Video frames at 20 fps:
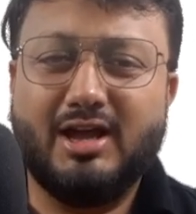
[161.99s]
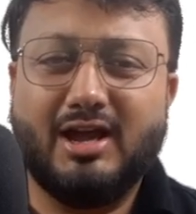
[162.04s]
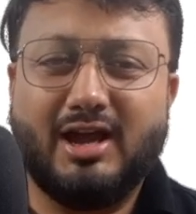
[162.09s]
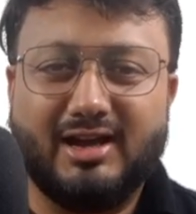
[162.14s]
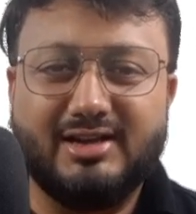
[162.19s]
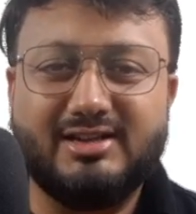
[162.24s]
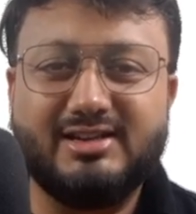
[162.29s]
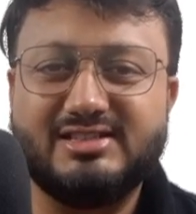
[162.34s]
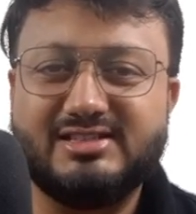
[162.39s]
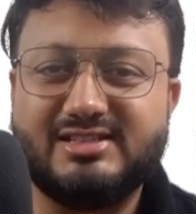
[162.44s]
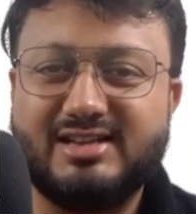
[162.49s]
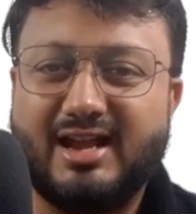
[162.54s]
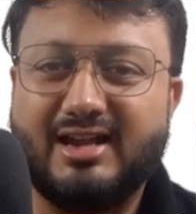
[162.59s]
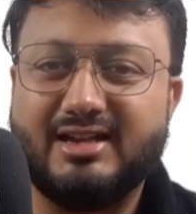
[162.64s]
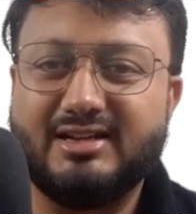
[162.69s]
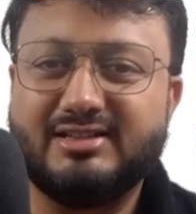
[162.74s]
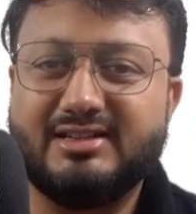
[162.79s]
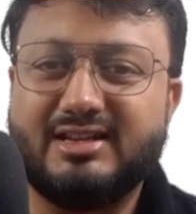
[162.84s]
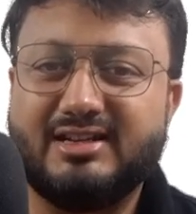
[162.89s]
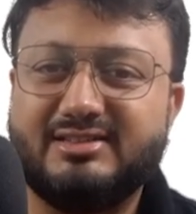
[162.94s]

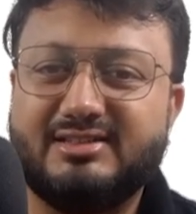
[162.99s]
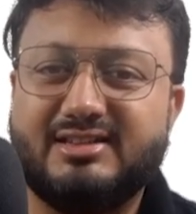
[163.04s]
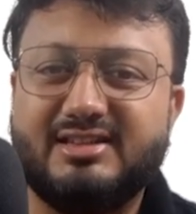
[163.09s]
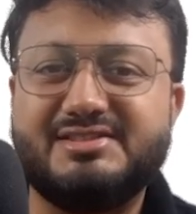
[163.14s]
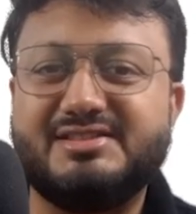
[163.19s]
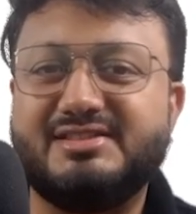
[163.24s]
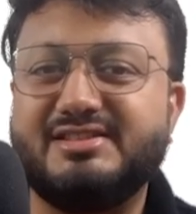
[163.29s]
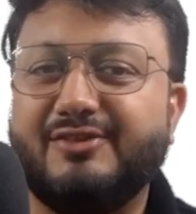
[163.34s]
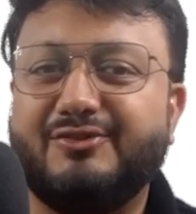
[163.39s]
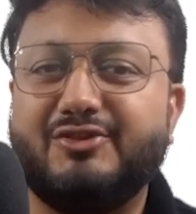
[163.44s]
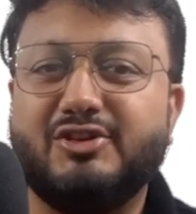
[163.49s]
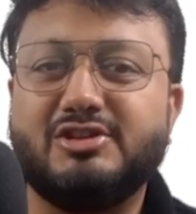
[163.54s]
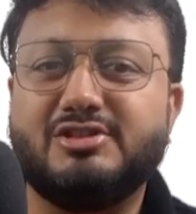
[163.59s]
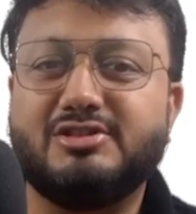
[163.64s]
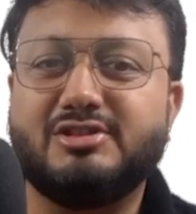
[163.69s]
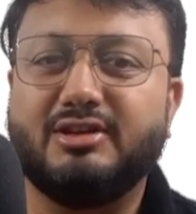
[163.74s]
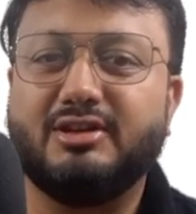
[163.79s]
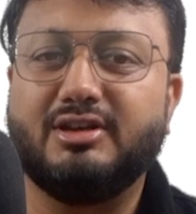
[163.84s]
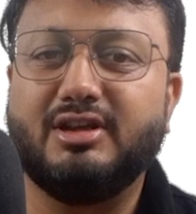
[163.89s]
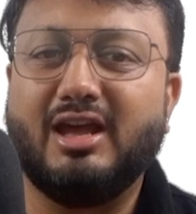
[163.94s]
Understand that this
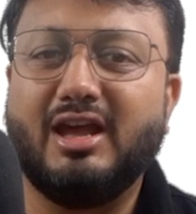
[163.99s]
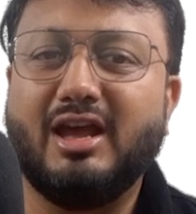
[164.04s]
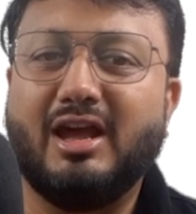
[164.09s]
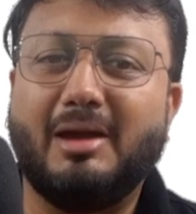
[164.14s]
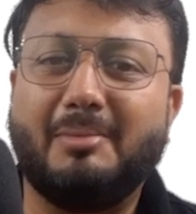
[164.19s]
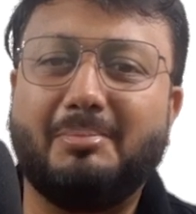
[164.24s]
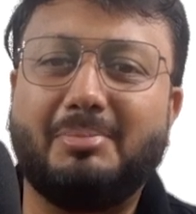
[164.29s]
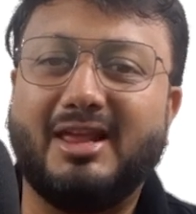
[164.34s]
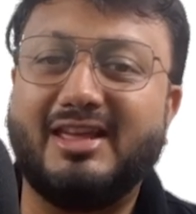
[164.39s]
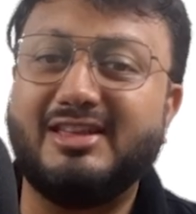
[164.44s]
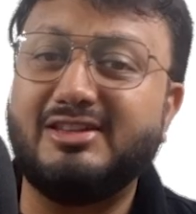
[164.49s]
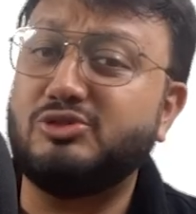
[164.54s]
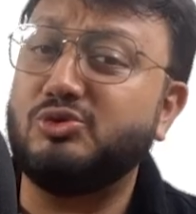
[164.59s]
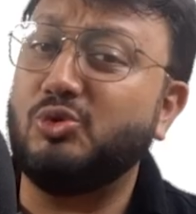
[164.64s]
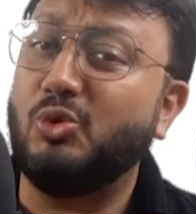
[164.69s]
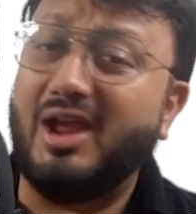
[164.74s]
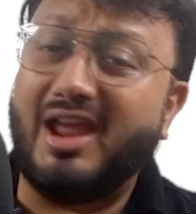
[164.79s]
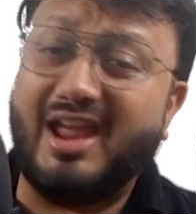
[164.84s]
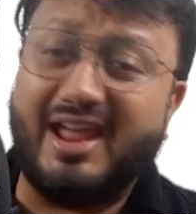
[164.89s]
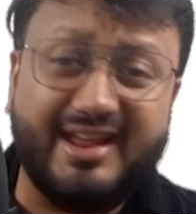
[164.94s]
definition applies
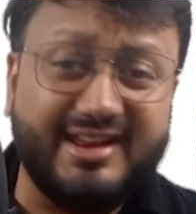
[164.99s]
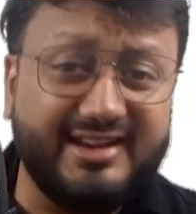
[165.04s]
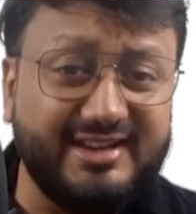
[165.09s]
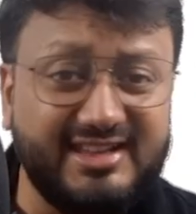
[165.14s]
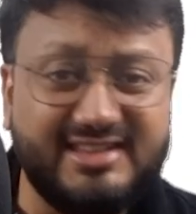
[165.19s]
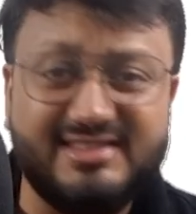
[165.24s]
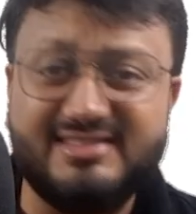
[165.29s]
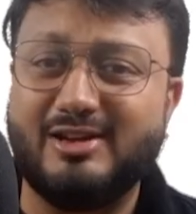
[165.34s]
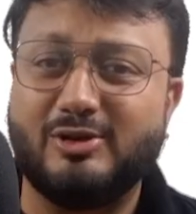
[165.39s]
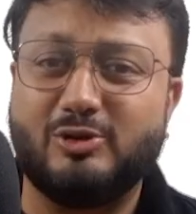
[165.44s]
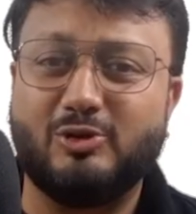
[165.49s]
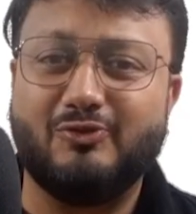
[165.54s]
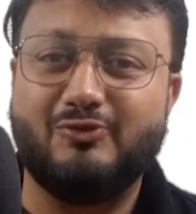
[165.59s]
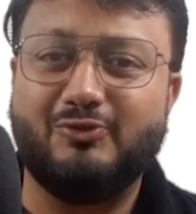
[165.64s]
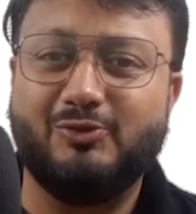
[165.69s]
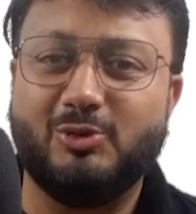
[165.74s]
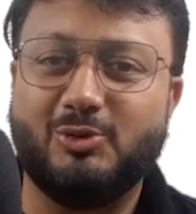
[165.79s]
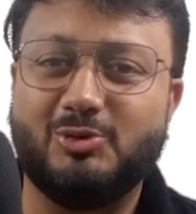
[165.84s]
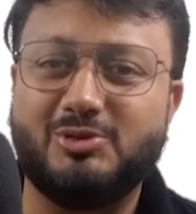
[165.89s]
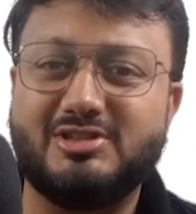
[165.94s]
to any set of
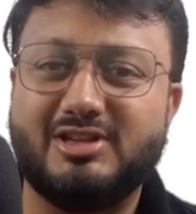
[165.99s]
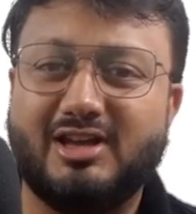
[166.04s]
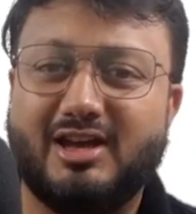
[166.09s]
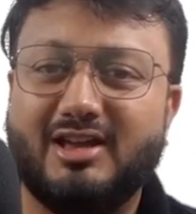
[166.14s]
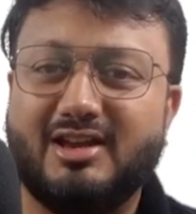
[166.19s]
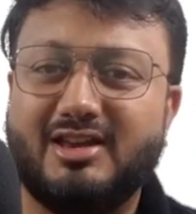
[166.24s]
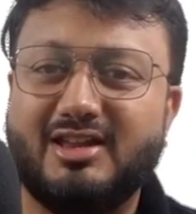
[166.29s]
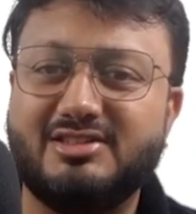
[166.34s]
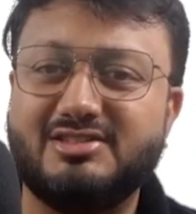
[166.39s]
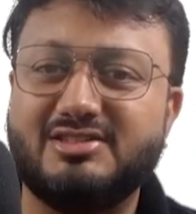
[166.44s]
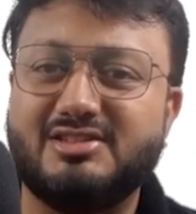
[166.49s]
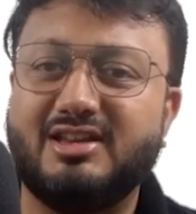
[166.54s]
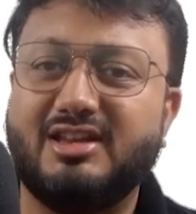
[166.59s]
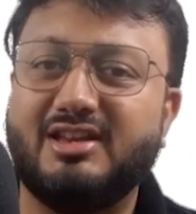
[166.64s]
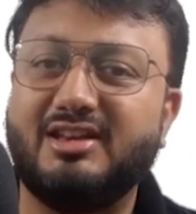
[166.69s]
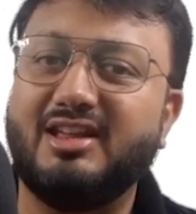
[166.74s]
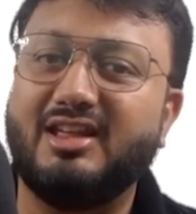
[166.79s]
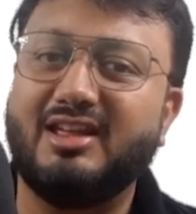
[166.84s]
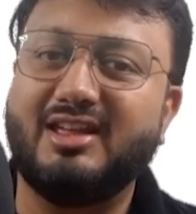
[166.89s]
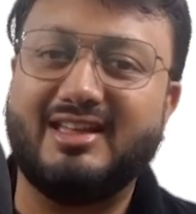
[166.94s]
notes arranged
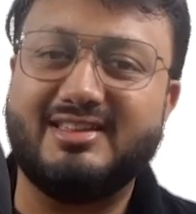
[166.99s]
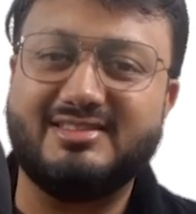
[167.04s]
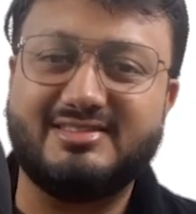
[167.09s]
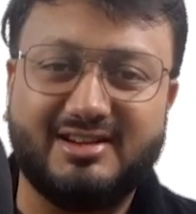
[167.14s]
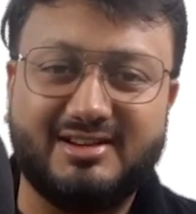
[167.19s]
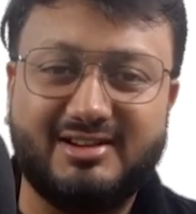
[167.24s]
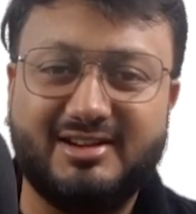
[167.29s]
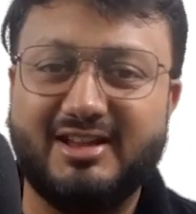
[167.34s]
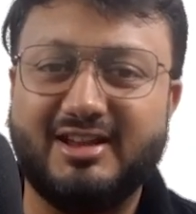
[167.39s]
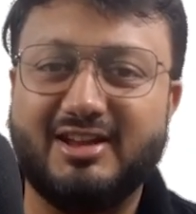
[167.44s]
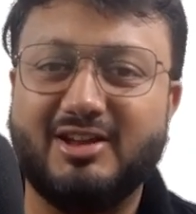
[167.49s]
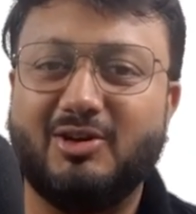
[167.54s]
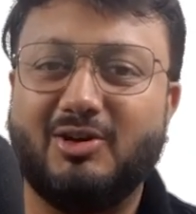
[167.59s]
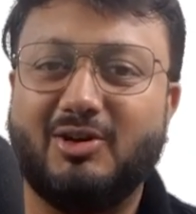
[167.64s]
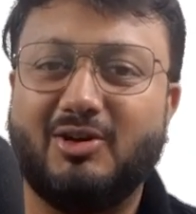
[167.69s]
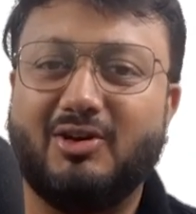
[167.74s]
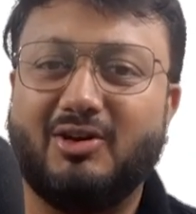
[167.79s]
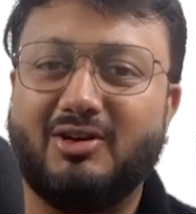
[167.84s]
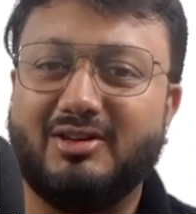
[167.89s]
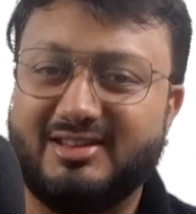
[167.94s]
in ascending,
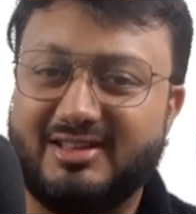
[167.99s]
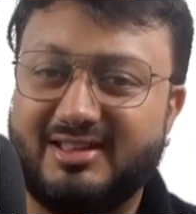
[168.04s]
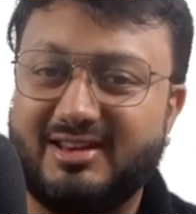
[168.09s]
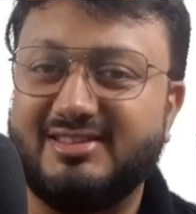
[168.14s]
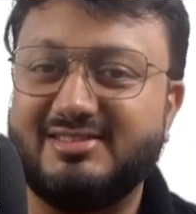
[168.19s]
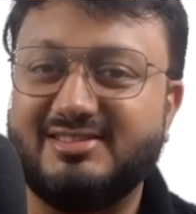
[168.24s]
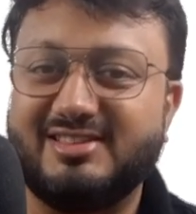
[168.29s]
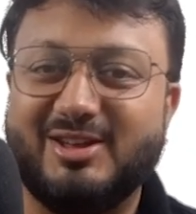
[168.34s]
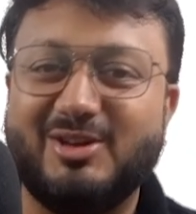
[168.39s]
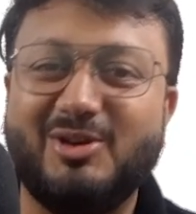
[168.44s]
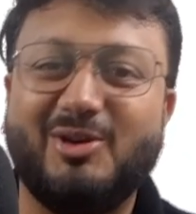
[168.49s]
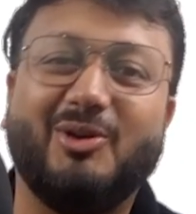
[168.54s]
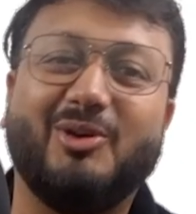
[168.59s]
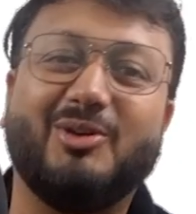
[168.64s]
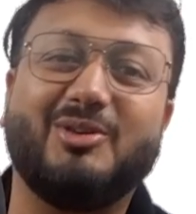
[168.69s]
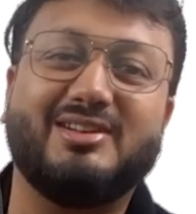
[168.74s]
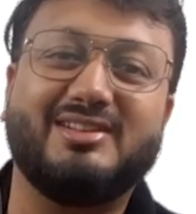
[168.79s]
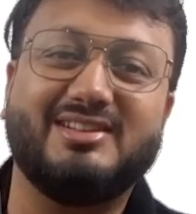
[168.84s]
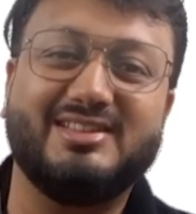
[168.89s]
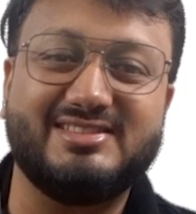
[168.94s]
increasing,
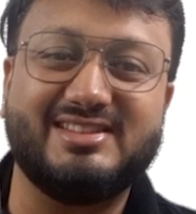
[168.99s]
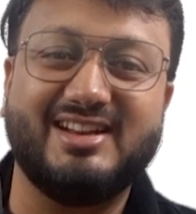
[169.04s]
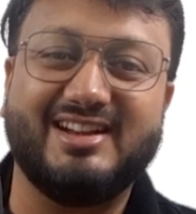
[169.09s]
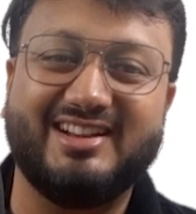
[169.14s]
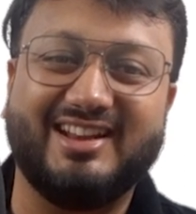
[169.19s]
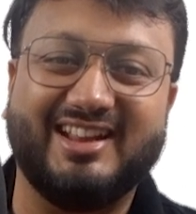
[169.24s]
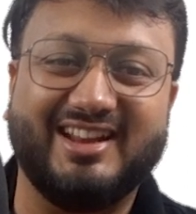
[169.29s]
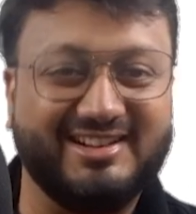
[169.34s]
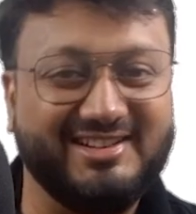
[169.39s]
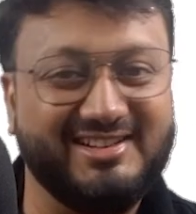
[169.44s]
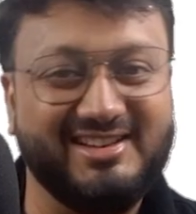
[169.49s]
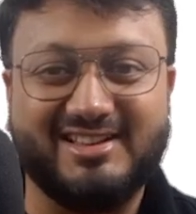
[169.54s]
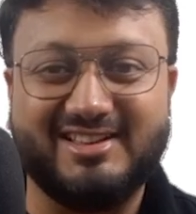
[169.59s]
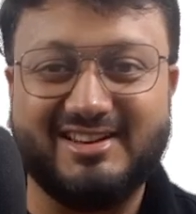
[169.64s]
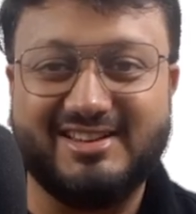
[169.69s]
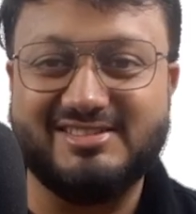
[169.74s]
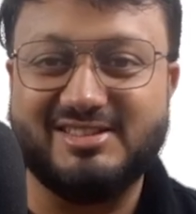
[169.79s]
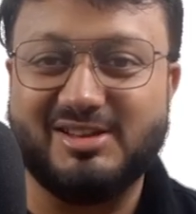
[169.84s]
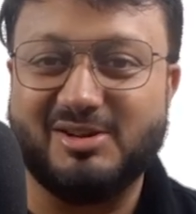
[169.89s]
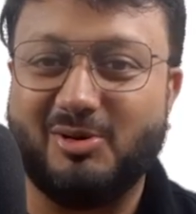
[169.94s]
or descending,
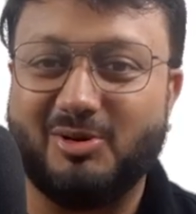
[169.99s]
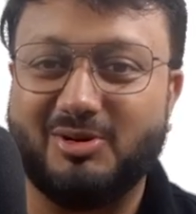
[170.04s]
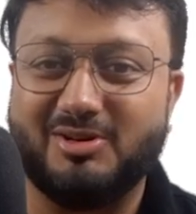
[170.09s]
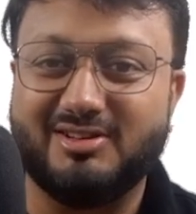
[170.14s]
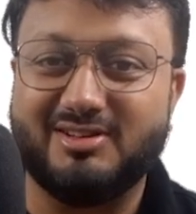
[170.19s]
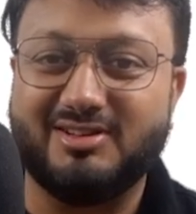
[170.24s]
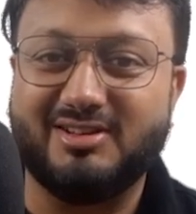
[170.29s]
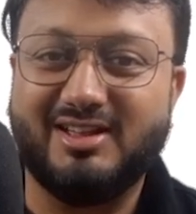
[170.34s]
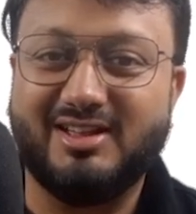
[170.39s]
decreasing order.